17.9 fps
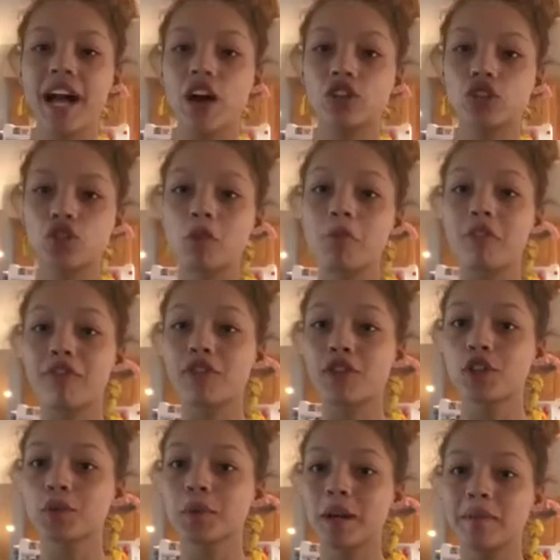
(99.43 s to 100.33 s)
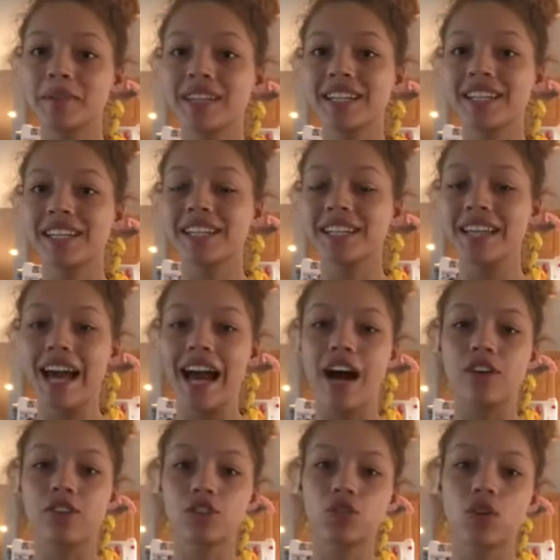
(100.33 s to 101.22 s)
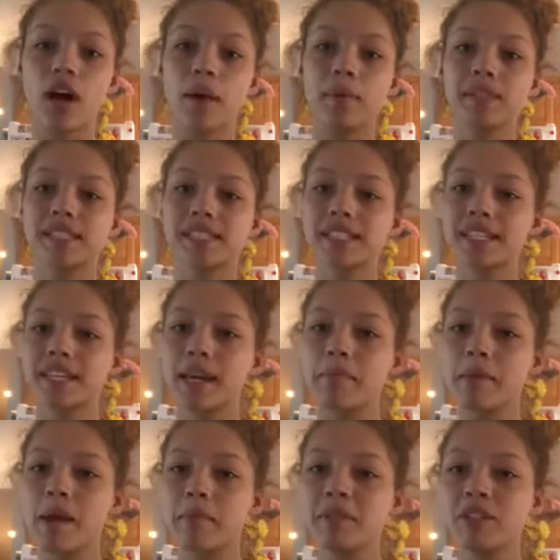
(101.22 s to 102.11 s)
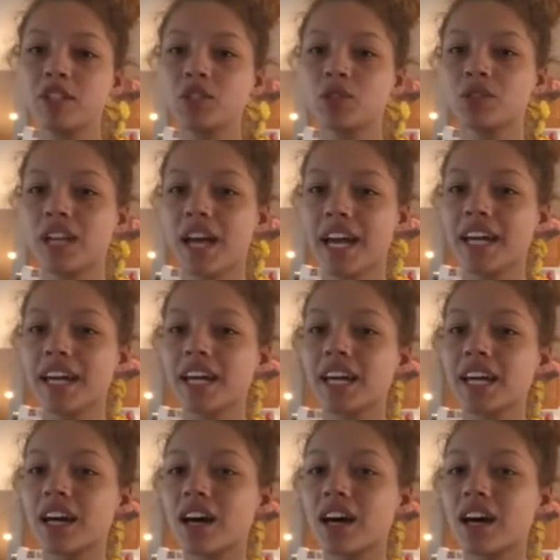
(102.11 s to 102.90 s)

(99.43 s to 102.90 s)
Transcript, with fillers: house tour, but first we're gonna be cleaning the house. So I was thinking maybe do like,